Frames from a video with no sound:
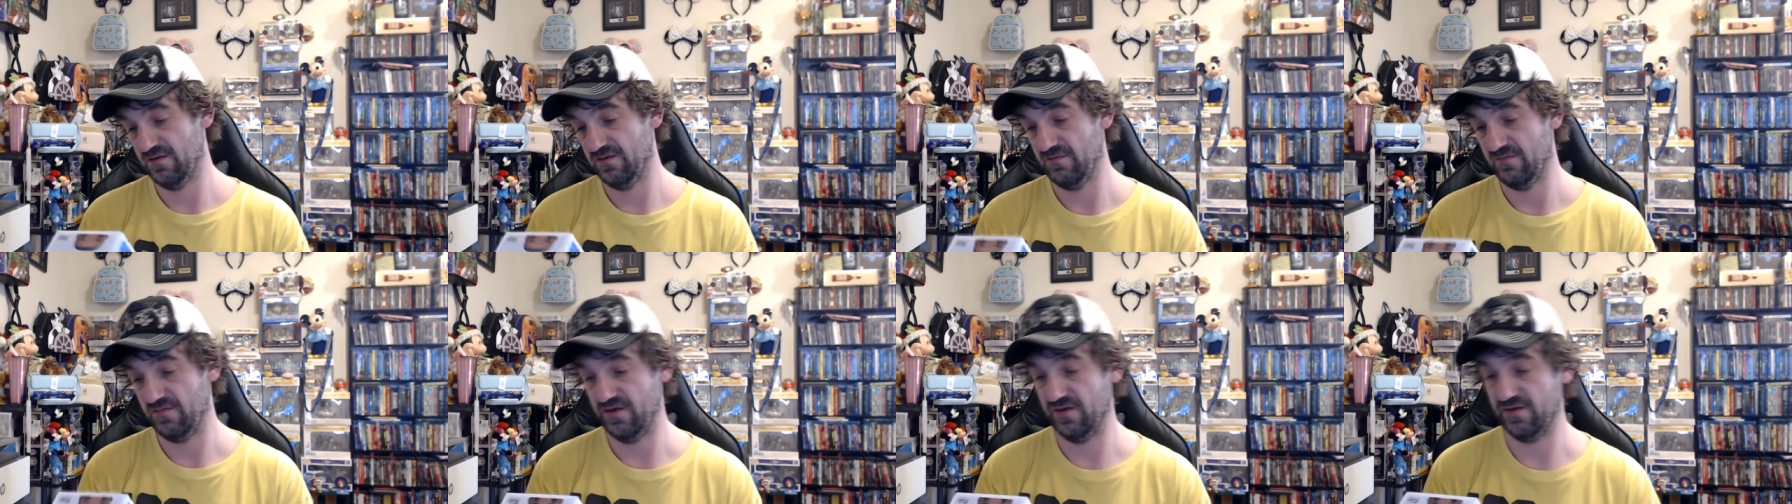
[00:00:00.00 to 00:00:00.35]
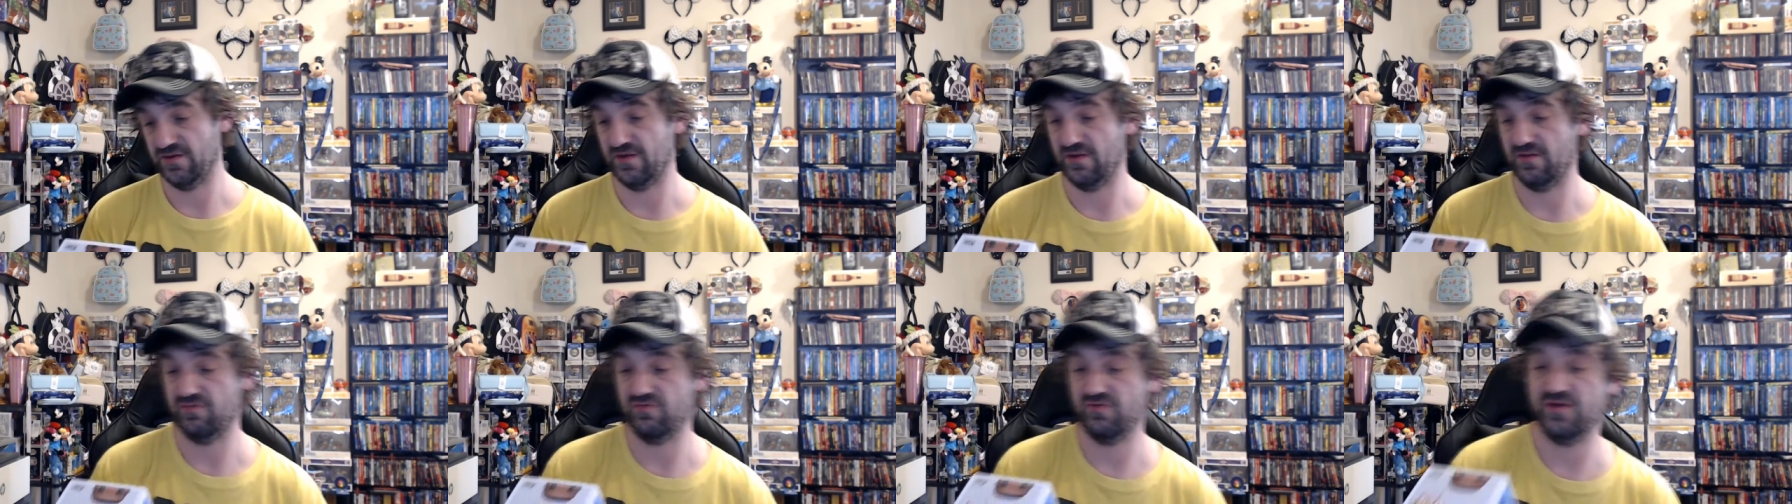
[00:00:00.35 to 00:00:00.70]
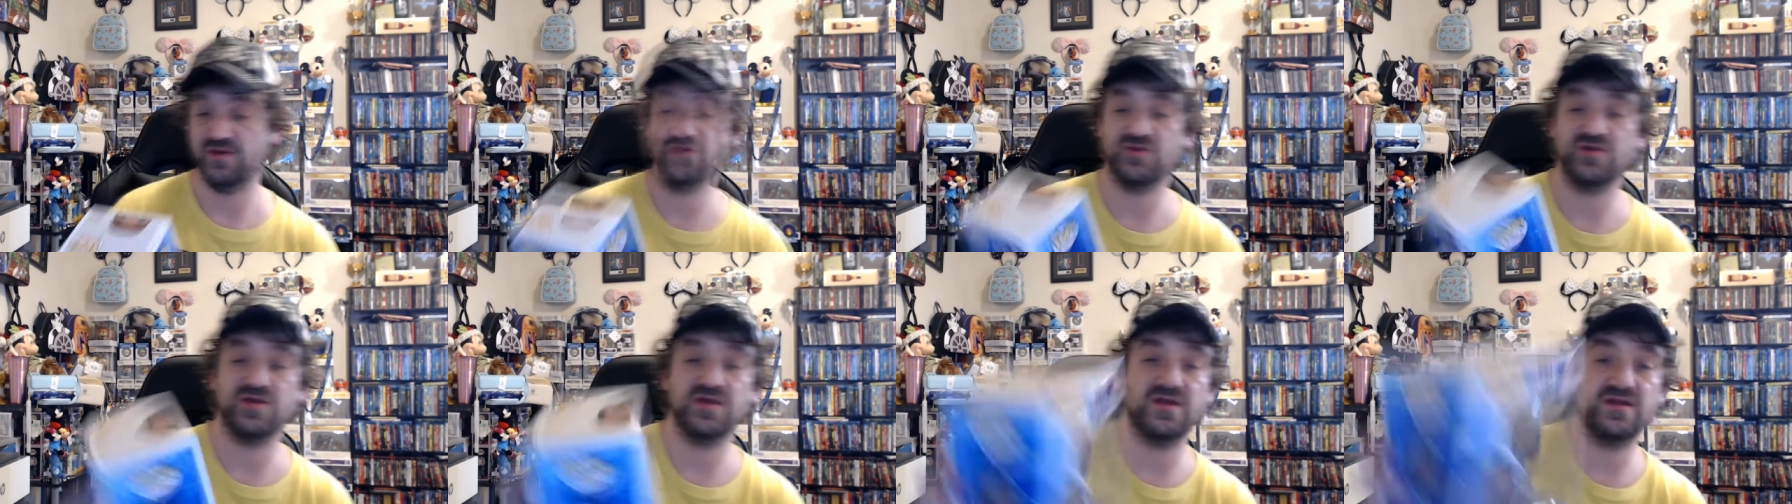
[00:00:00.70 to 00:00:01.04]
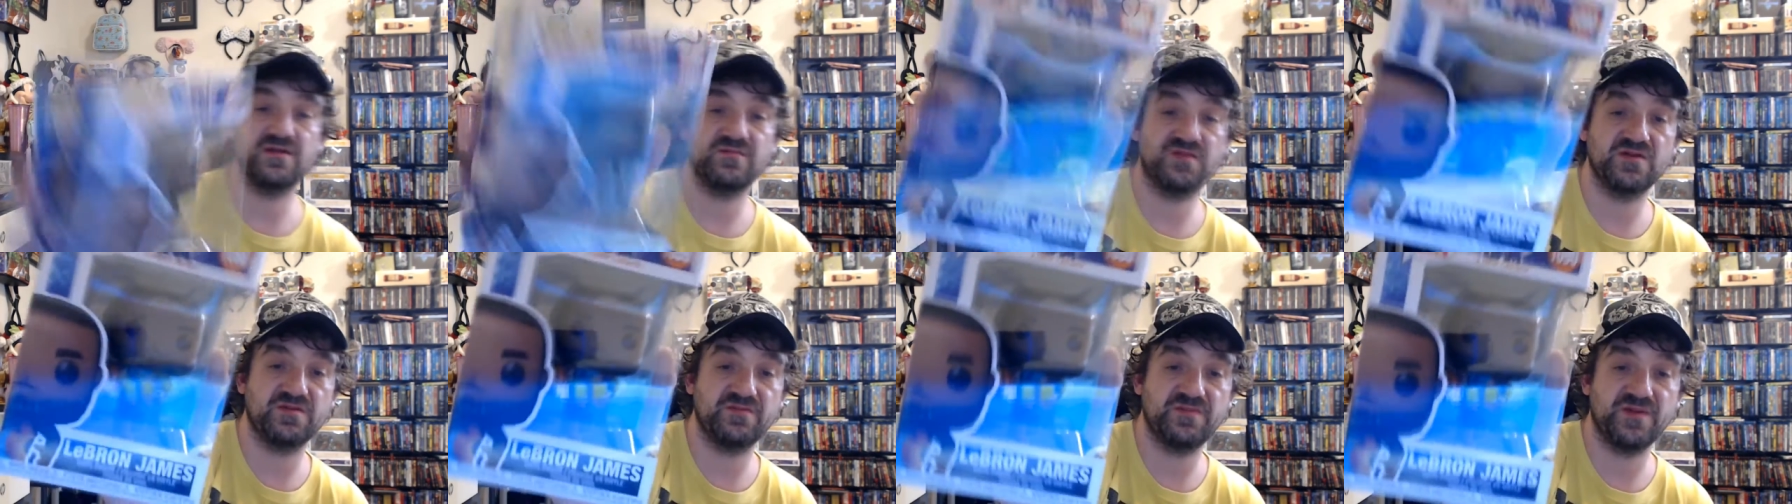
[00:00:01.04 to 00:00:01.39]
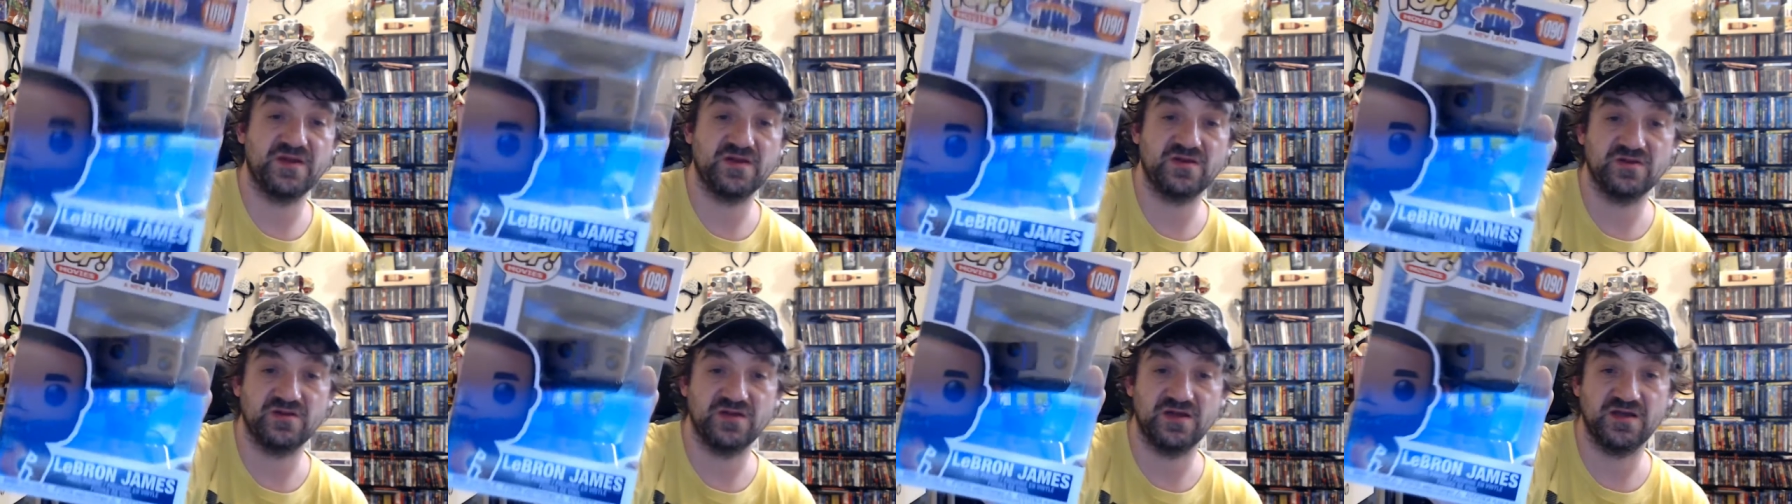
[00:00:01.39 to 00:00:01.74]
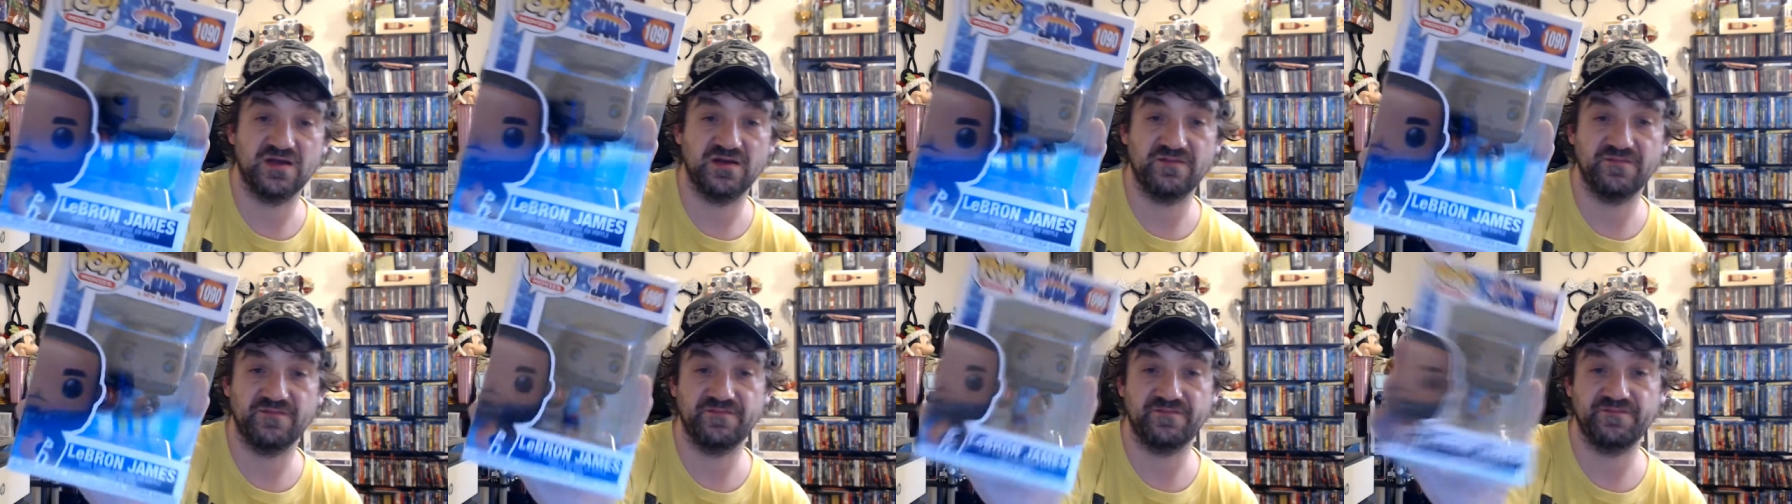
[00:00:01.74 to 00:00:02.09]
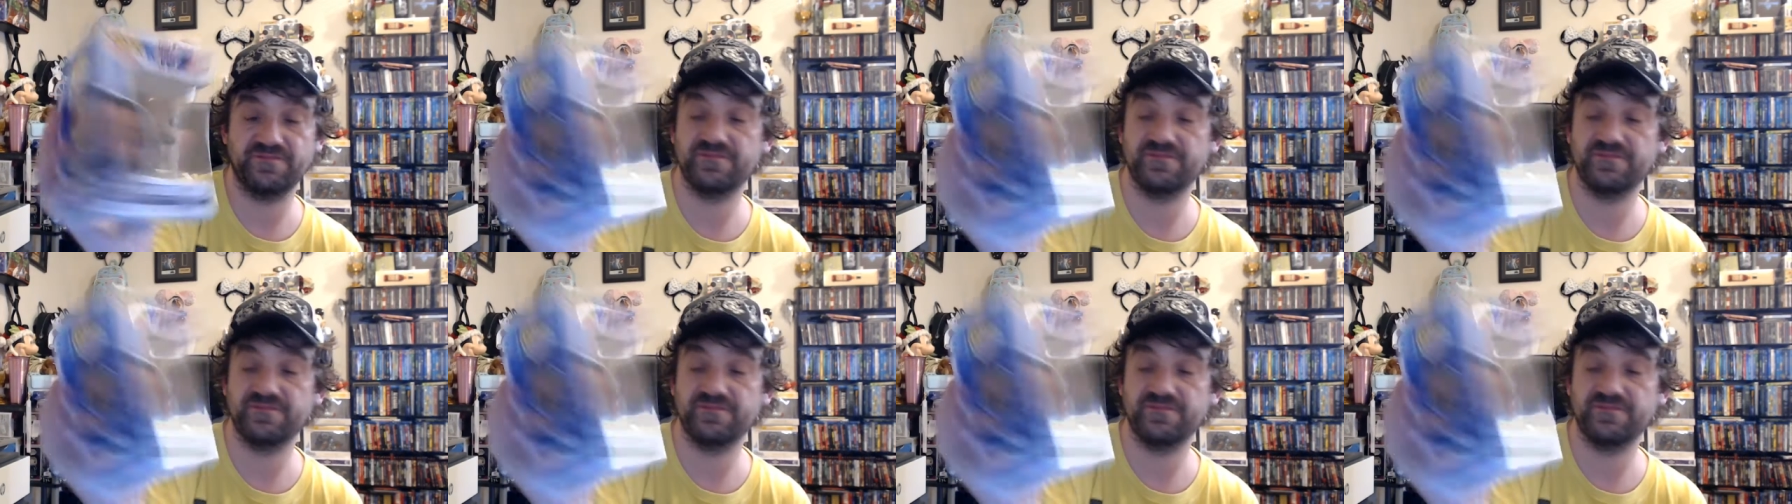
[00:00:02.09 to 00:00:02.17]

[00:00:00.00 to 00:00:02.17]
That's LeBron James, Space Jam.